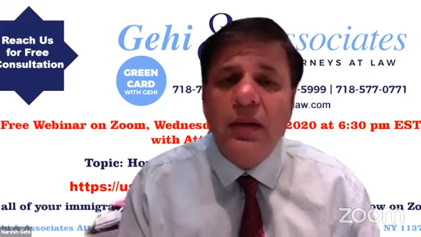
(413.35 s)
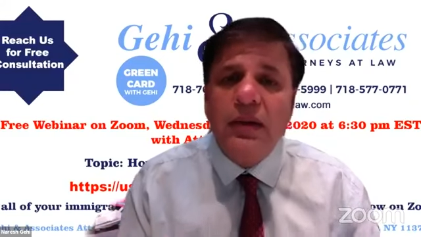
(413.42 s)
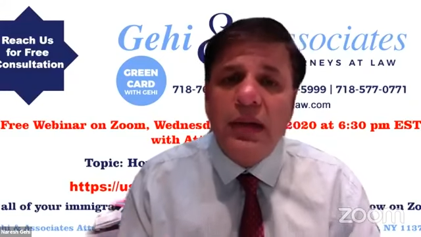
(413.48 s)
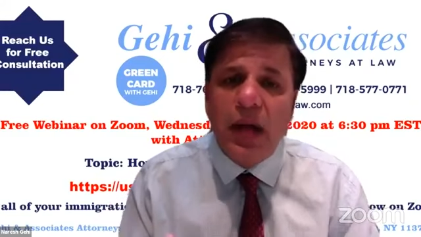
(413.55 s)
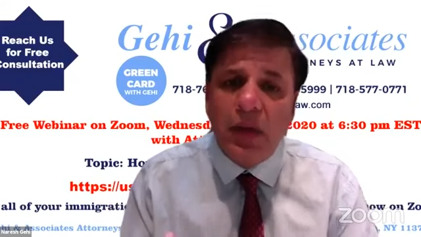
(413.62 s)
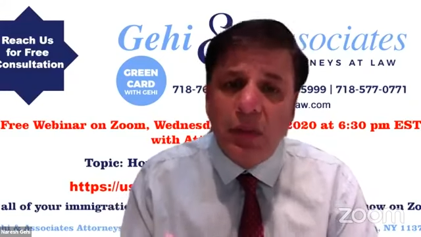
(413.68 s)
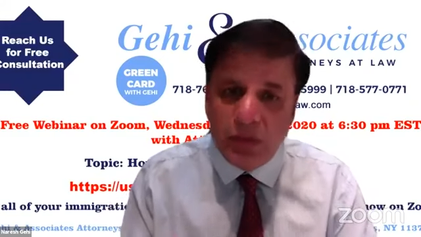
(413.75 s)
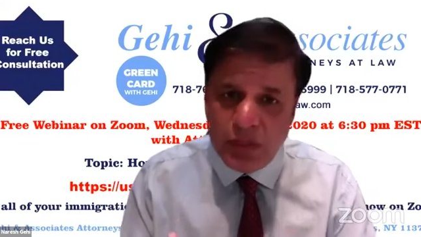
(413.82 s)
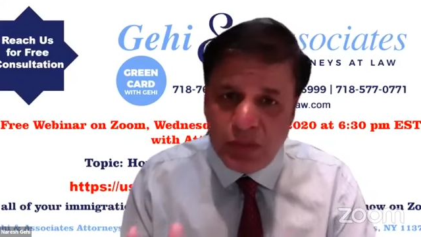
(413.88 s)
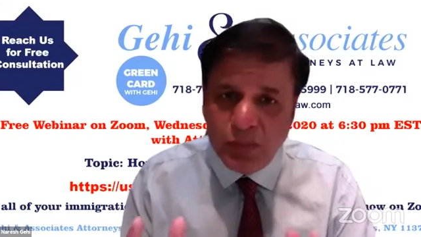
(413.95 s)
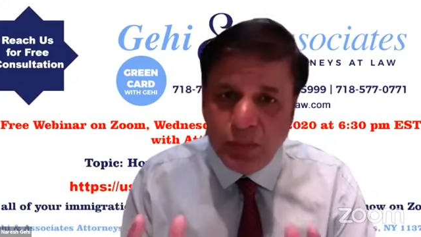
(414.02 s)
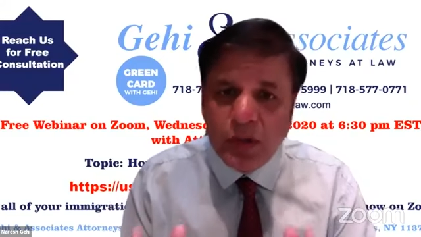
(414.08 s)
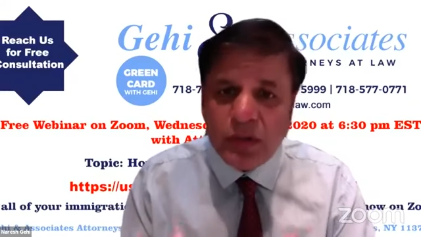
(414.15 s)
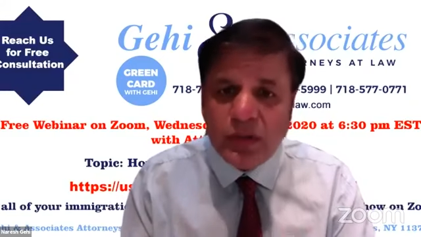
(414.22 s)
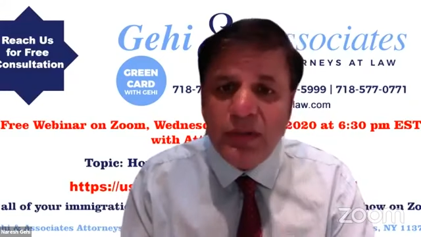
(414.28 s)
Now, this
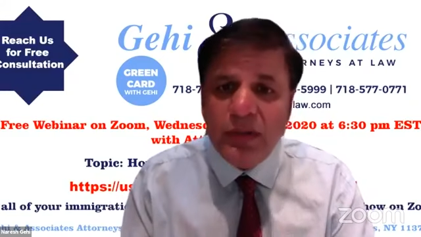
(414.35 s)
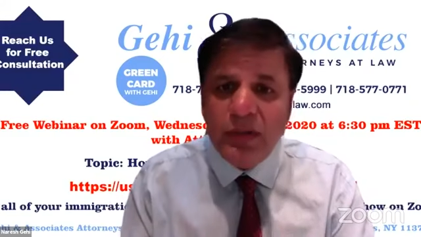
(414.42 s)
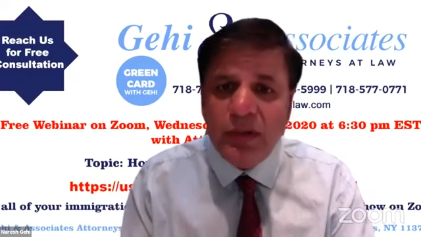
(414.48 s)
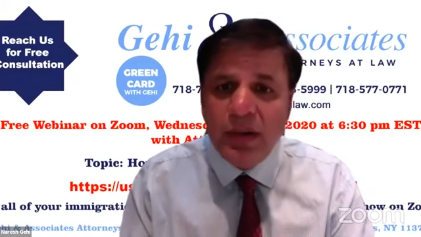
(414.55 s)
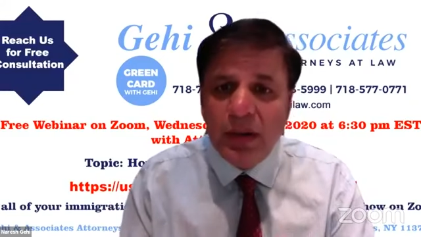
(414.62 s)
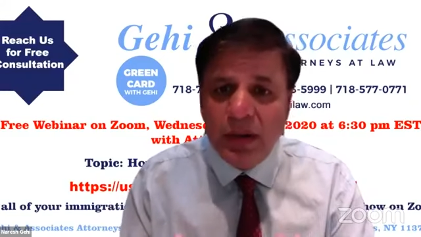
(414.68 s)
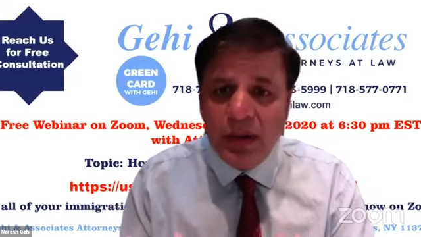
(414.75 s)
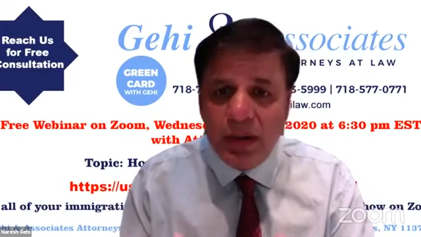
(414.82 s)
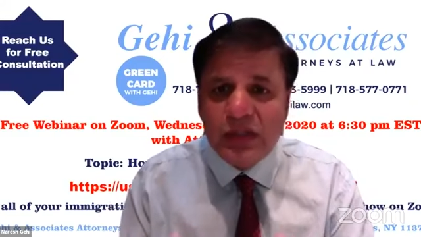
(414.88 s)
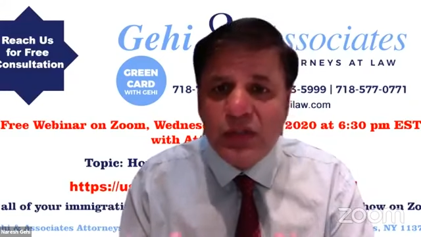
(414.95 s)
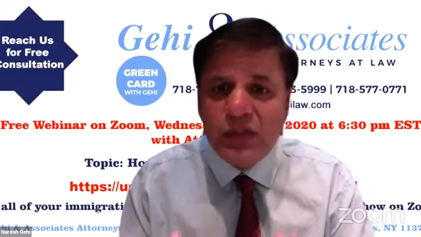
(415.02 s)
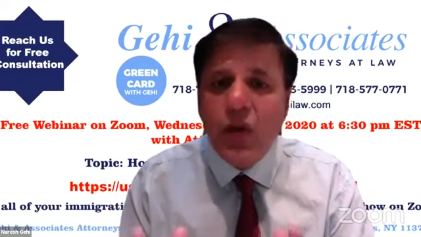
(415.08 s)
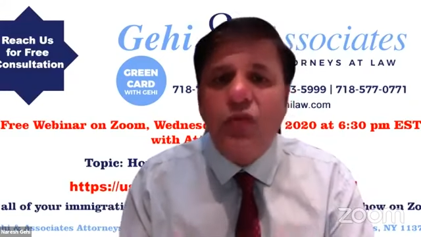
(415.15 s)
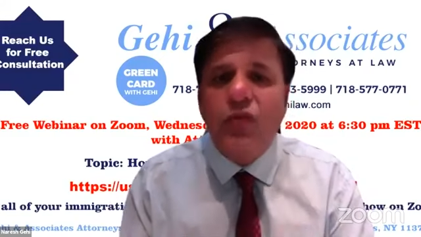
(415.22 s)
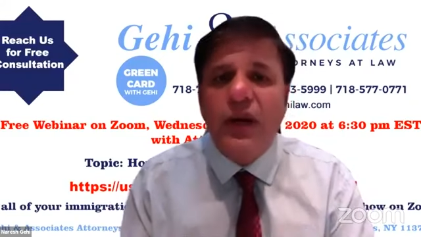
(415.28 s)
person is
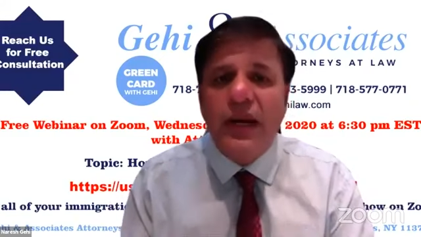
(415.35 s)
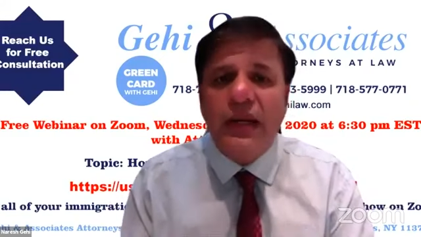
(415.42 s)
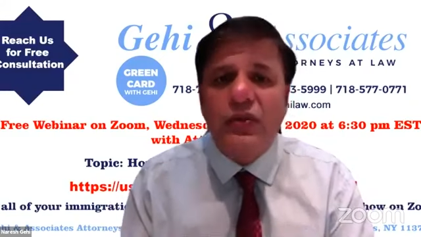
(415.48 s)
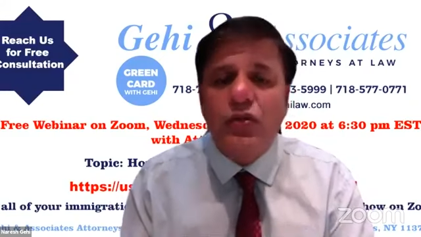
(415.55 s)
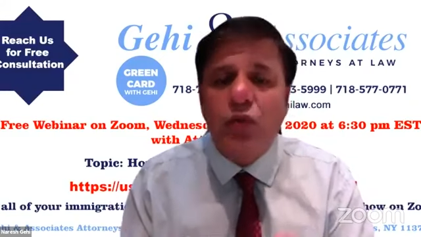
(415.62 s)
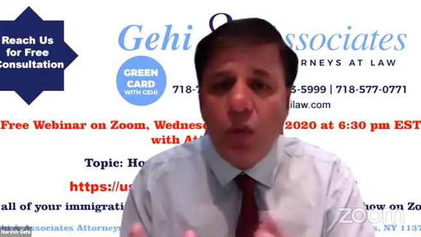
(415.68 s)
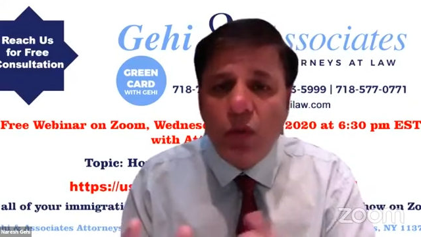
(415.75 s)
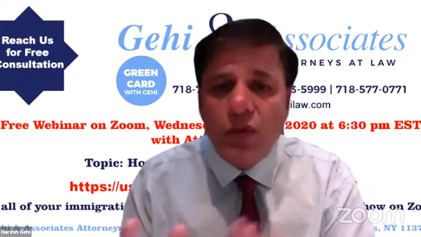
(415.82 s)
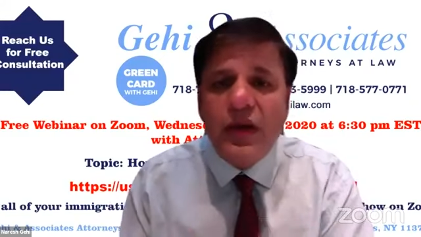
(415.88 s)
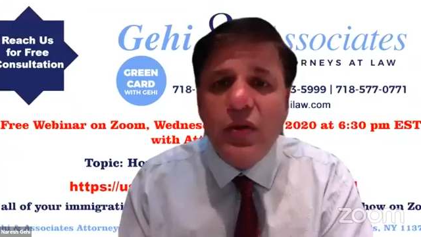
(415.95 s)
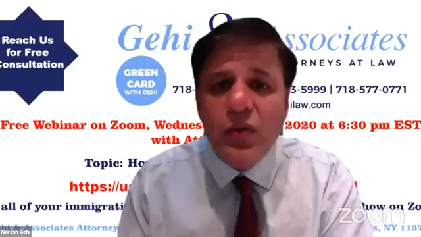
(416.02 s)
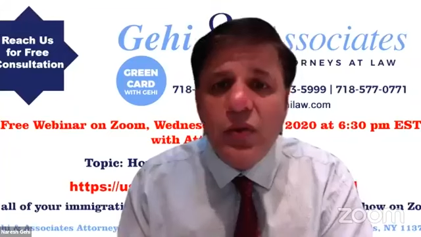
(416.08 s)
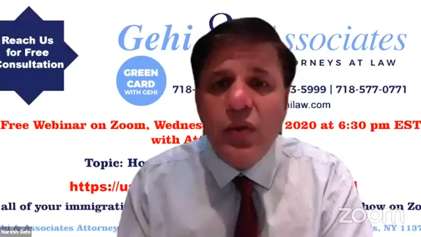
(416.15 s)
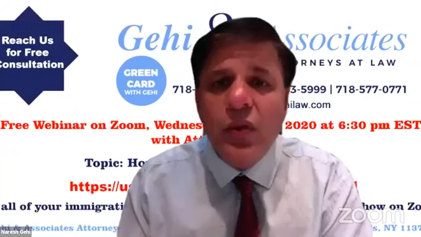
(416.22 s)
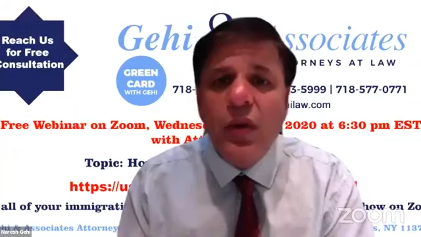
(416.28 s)
not trading. So what we
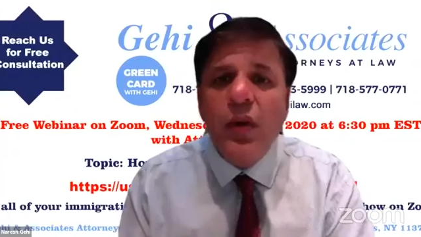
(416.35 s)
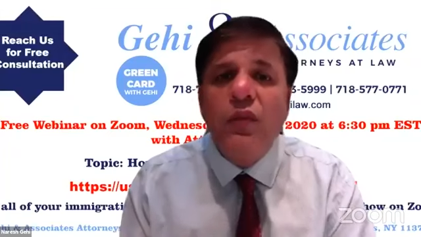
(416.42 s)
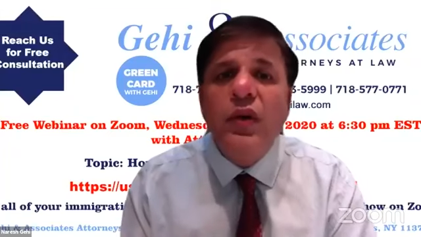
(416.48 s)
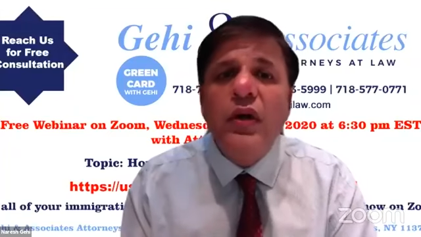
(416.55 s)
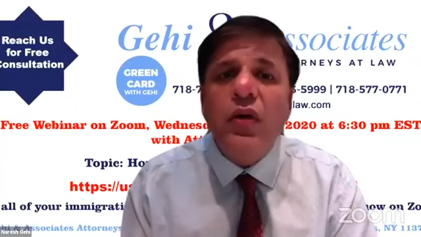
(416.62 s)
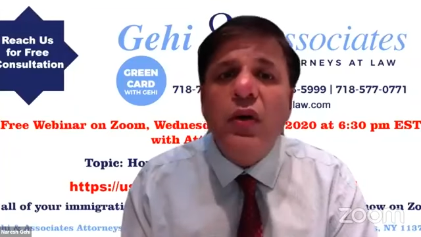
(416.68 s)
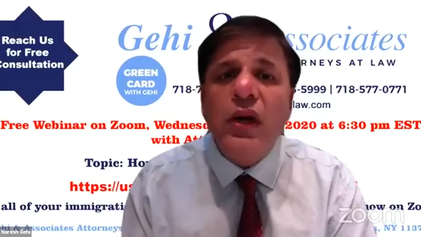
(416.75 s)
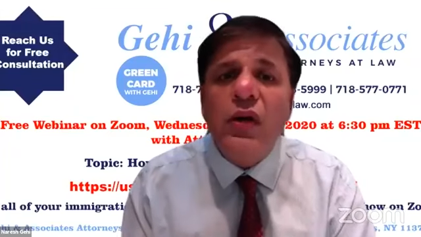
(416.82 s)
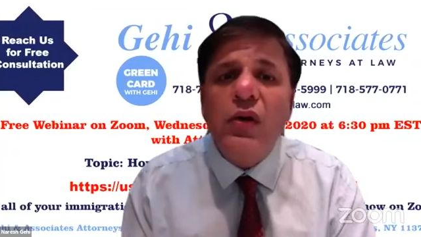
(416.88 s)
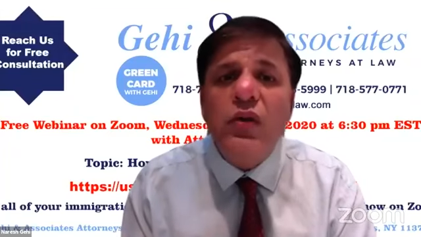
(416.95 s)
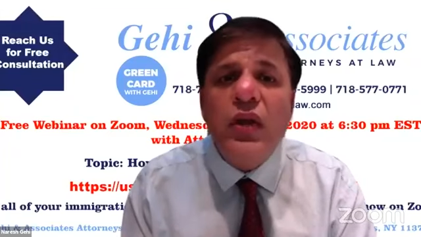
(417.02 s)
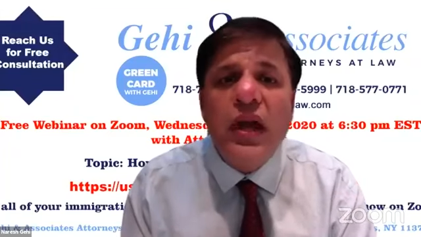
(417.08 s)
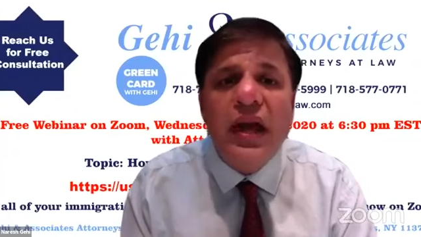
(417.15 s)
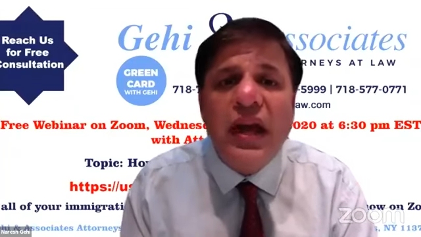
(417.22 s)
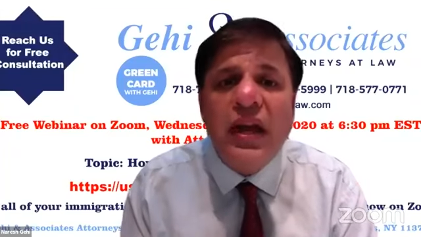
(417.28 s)
do, we look into
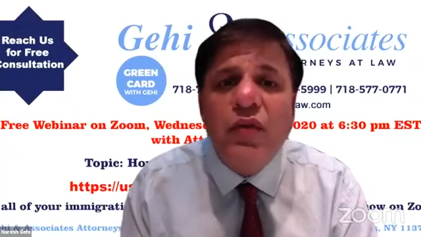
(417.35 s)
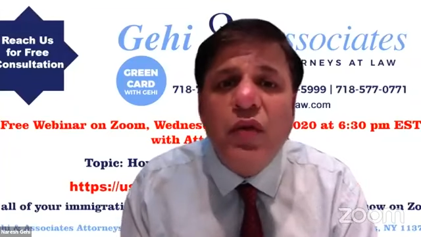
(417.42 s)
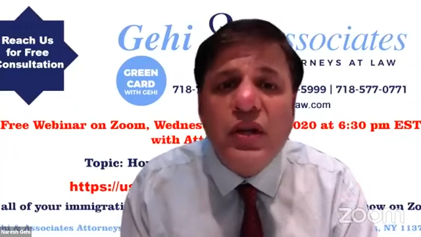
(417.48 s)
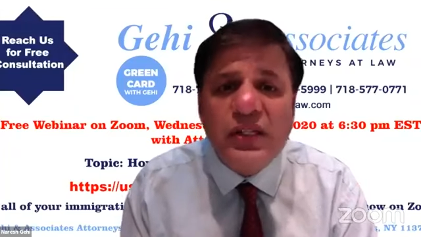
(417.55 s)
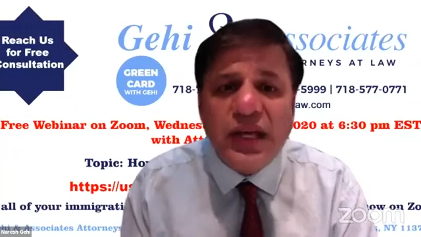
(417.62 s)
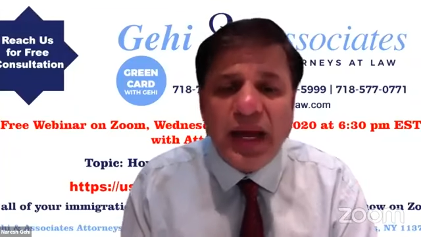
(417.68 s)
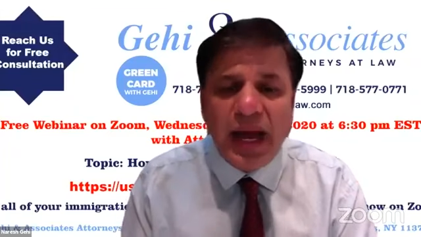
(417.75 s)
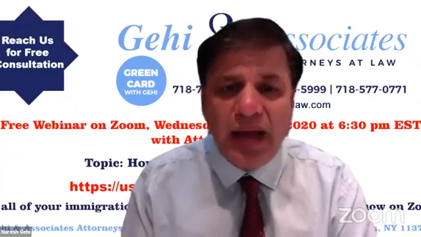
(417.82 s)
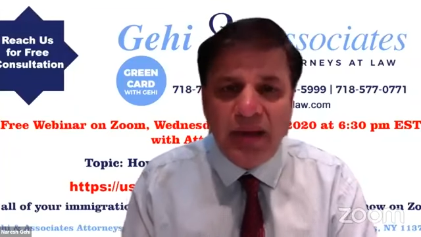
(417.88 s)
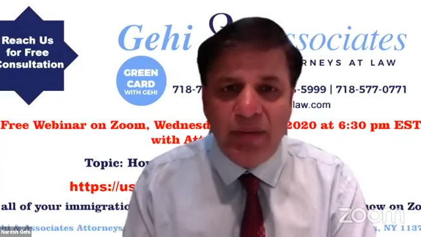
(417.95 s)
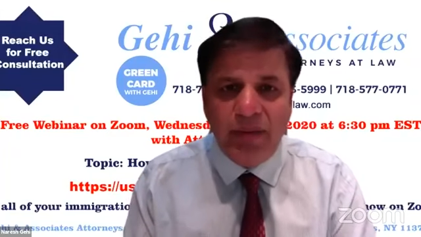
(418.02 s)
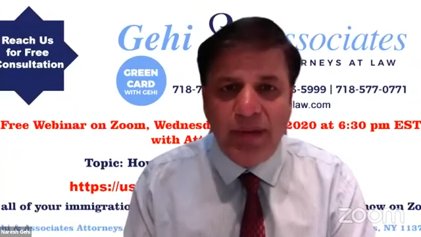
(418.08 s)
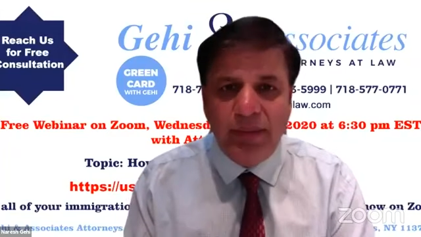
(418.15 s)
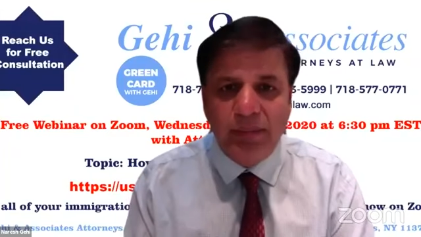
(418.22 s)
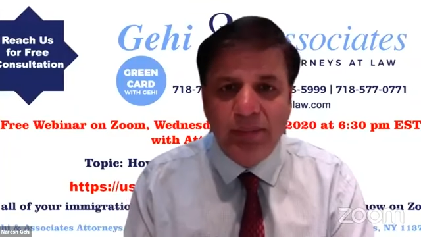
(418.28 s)
the investor category.